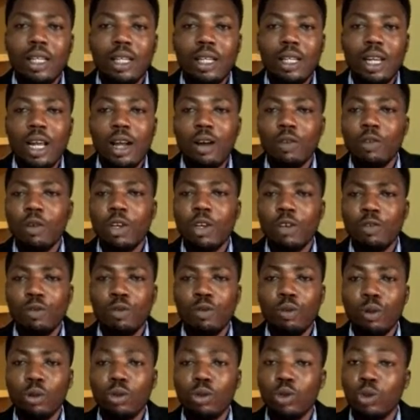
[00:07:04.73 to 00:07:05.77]
Now, if you
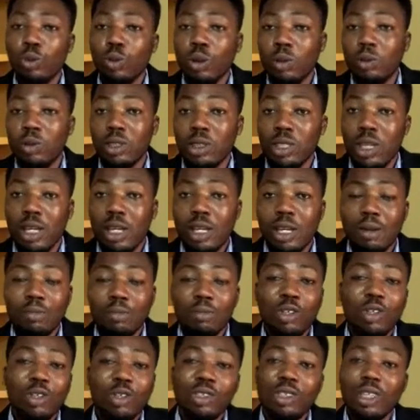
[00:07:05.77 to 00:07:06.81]
want to do web design,
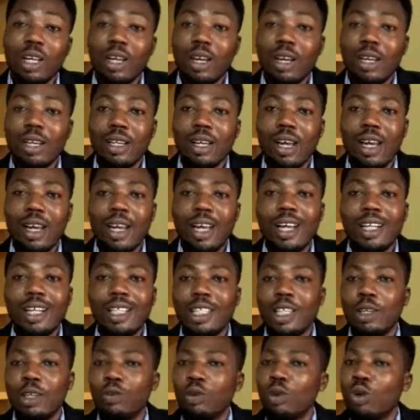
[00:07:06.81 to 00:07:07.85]
because I can't
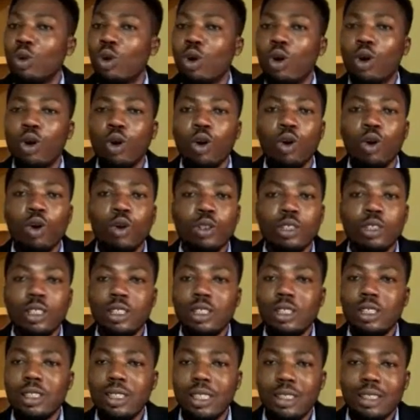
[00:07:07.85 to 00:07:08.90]
give you all the
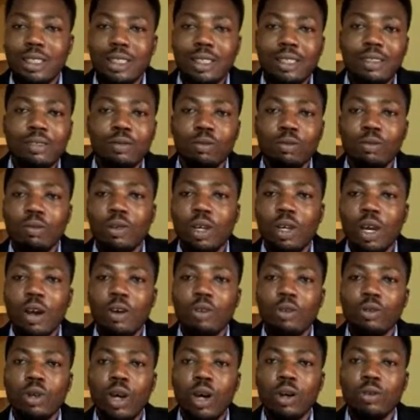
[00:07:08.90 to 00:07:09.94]
details in
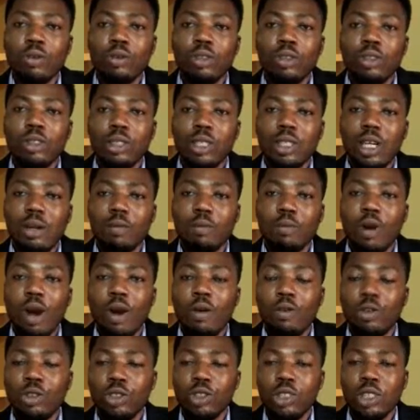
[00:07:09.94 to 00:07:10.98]
how to design, but
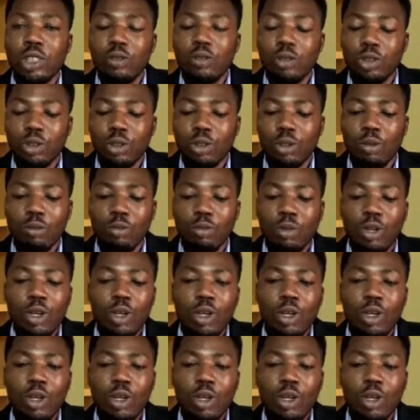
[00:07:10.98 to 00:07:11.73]
I'll just give you some